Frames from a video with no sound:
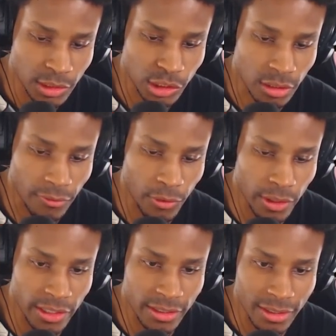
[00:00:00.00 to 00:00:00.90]
Just go
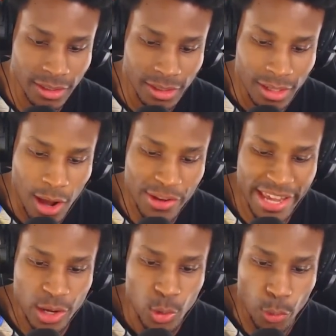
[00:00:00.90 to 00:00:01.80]
forward.
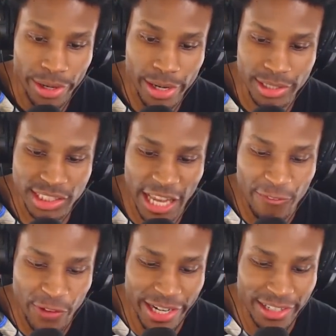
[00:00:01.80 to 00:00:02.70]
Okay, we are
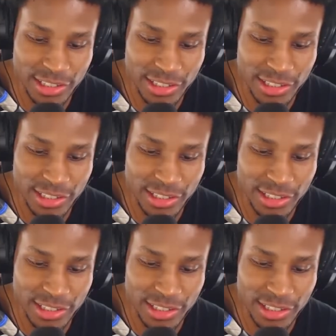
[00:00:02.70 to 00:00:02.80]
safe right